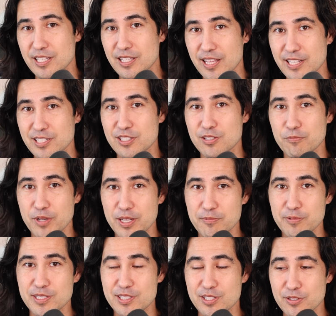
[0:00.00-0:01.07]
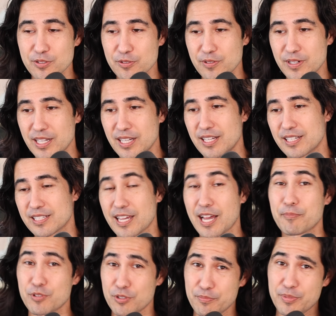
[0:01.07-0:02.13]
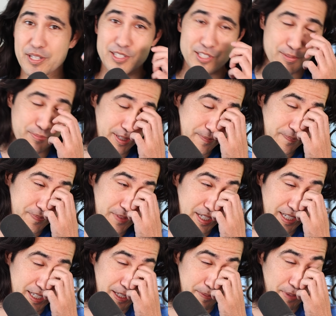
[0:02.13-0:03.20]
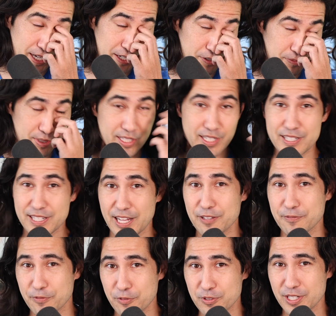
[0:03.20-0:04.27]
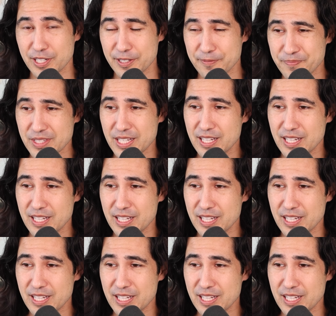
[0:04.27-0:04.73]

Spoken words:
that's the way we do capital punishment in my home state, California.